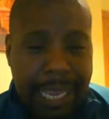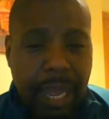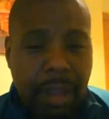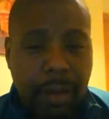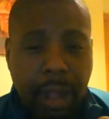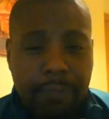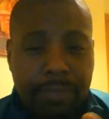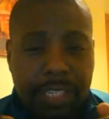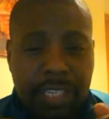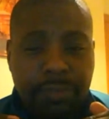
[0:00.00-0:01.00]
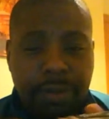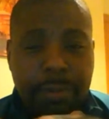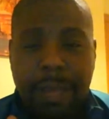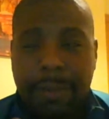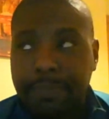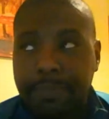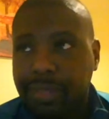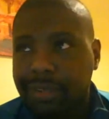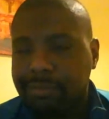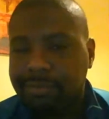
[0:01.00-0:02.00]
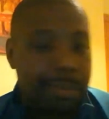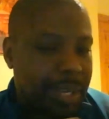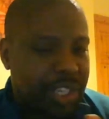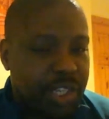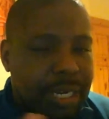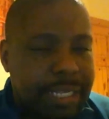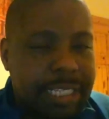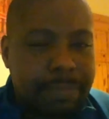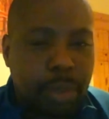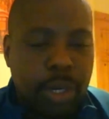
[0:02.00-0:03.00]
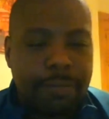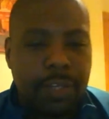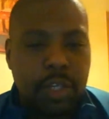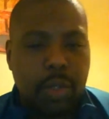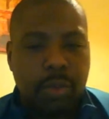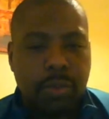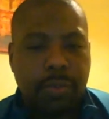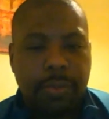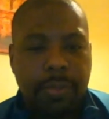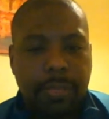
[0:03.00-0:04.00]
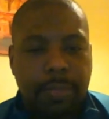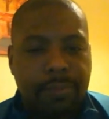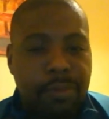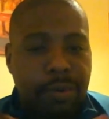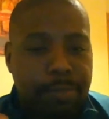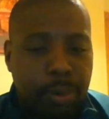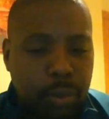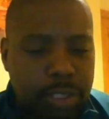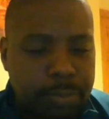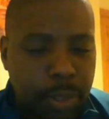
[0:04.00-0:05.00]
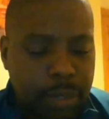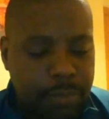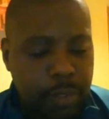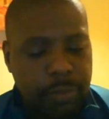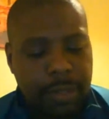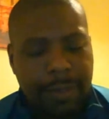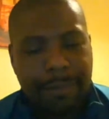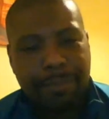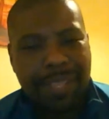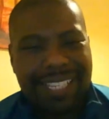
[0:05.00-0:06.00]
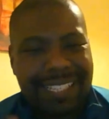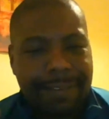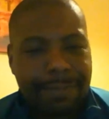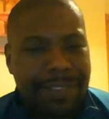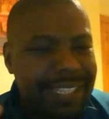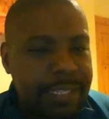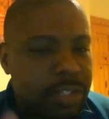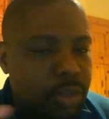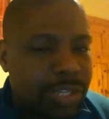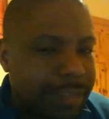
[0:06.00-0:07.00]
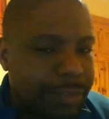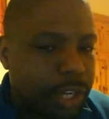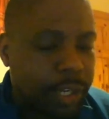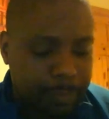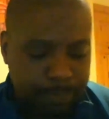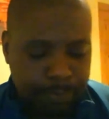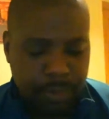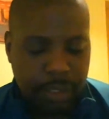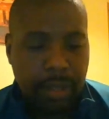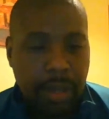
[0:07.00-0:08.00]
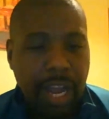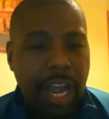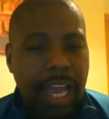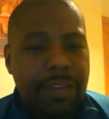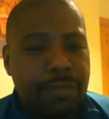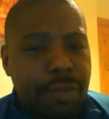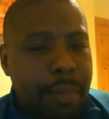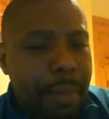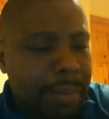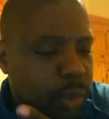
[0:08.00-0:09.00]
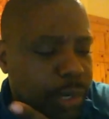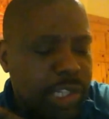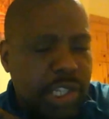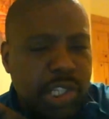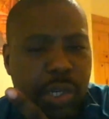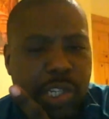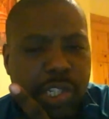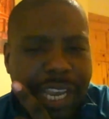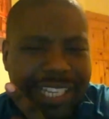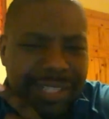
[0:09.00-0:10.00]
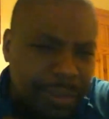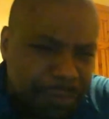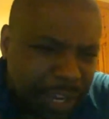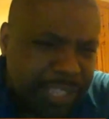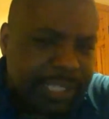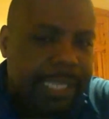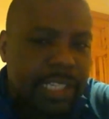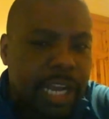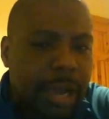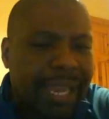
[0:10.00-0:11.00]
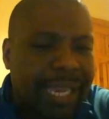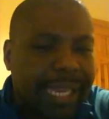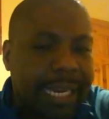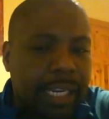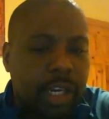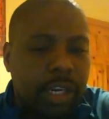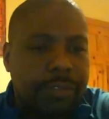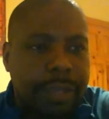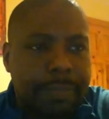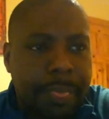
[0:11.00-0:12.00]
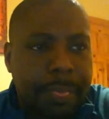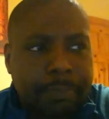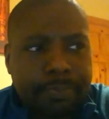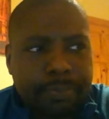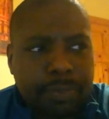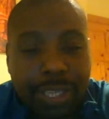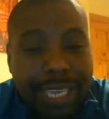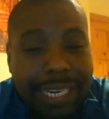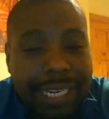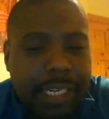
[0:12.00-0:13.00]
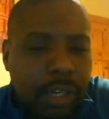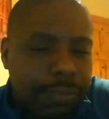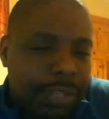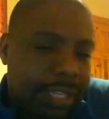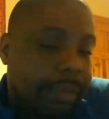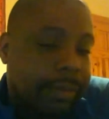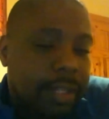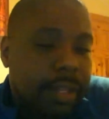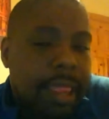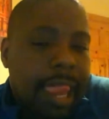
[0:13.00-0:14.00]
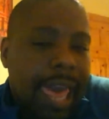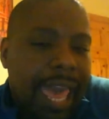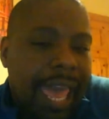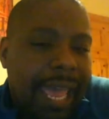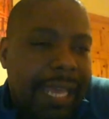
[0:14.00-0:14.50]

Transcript: But this is just now, this is from a maybe journalistic point of view, from a reporter's point of view. These are stories I've heard. I remember talking to Julius Jackson when I was first getting to know about Gennady Golovkin, yeah.